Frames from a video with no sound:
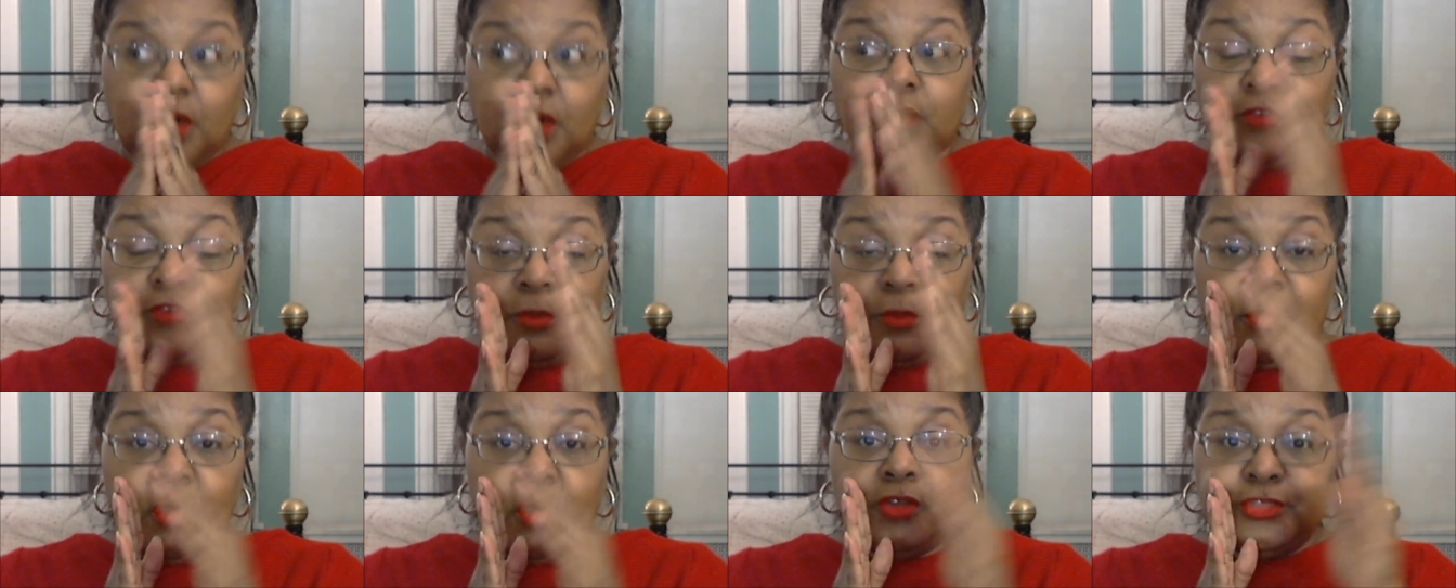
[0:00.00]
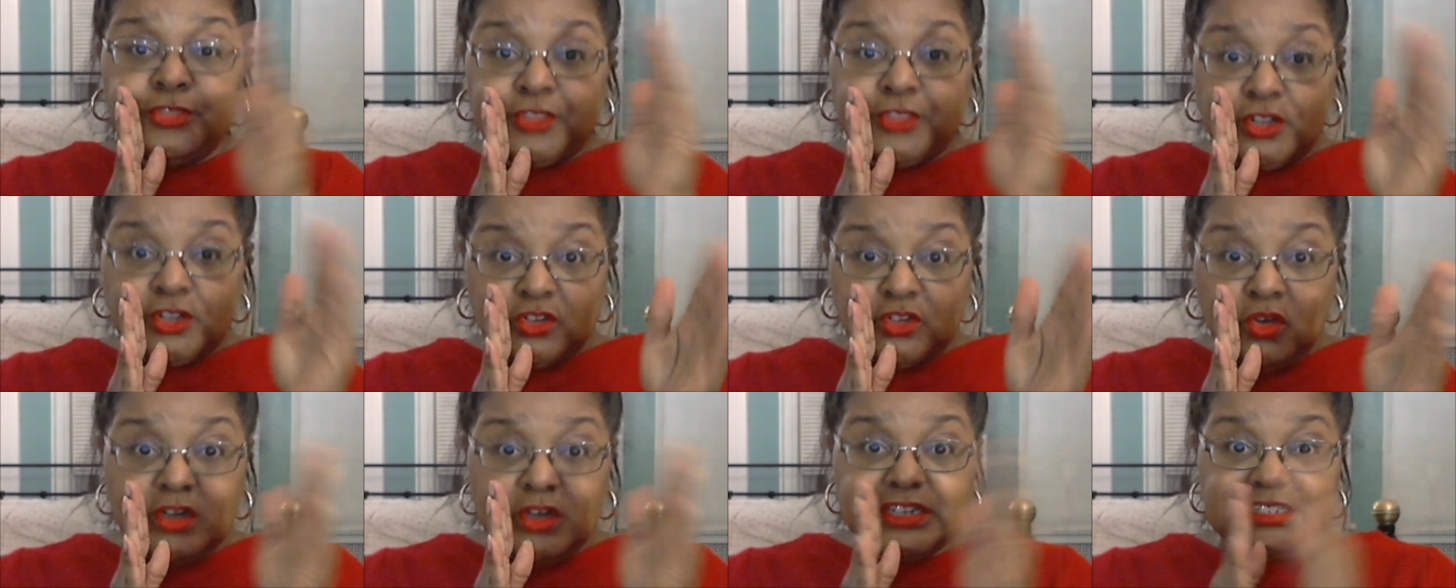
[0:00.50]
for both the
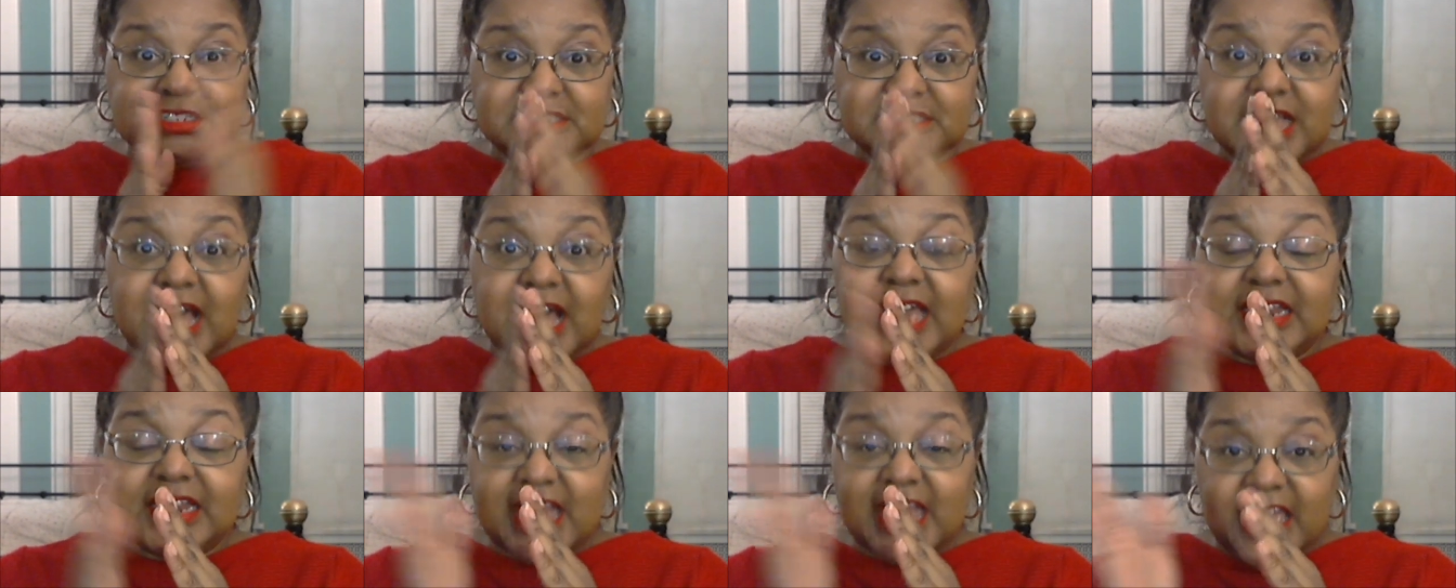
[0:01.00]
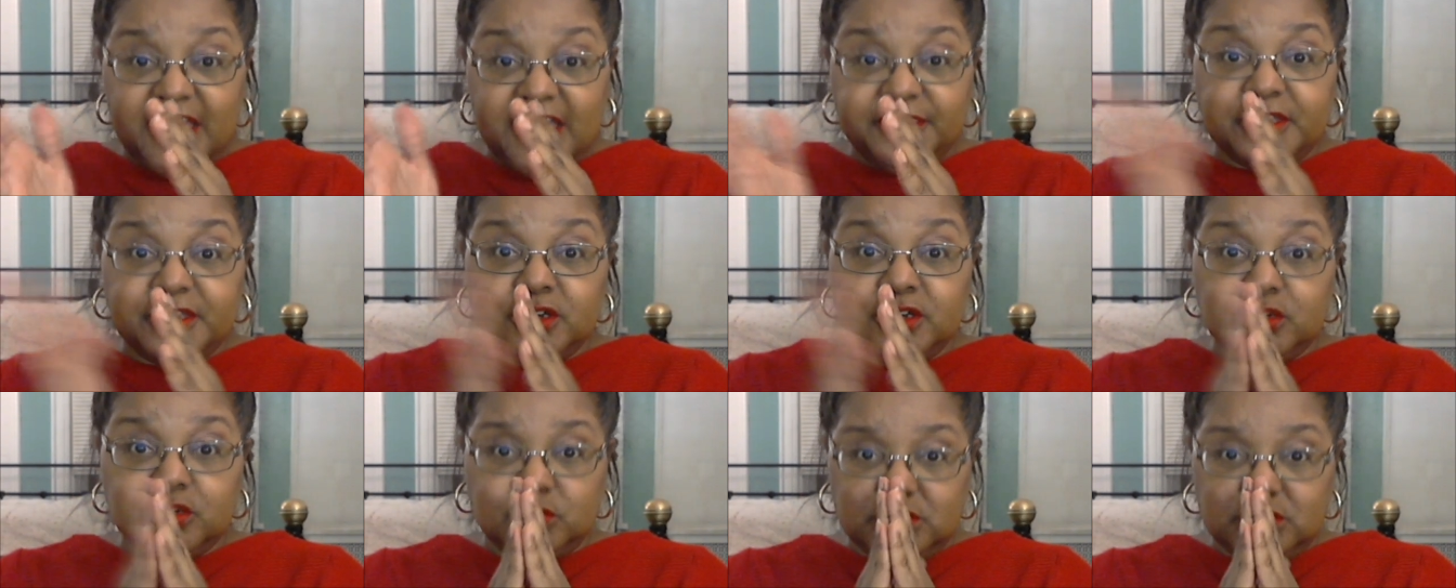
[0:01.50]
naughty side and
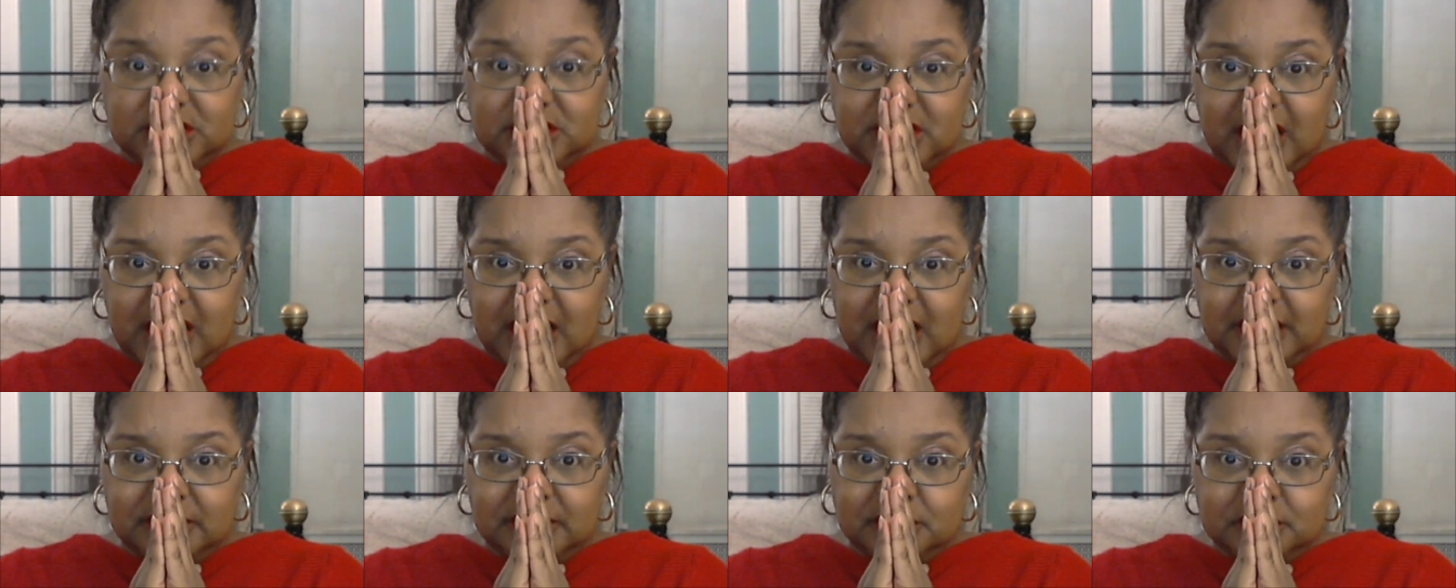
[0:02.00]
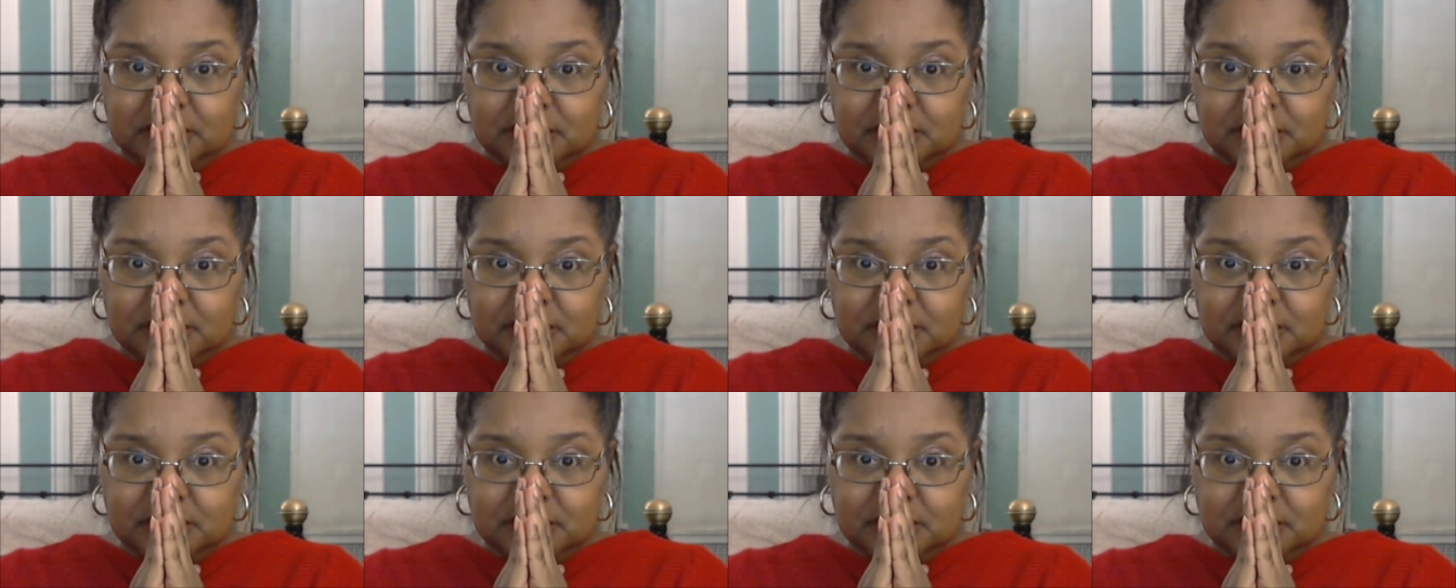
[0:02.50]
the nude side.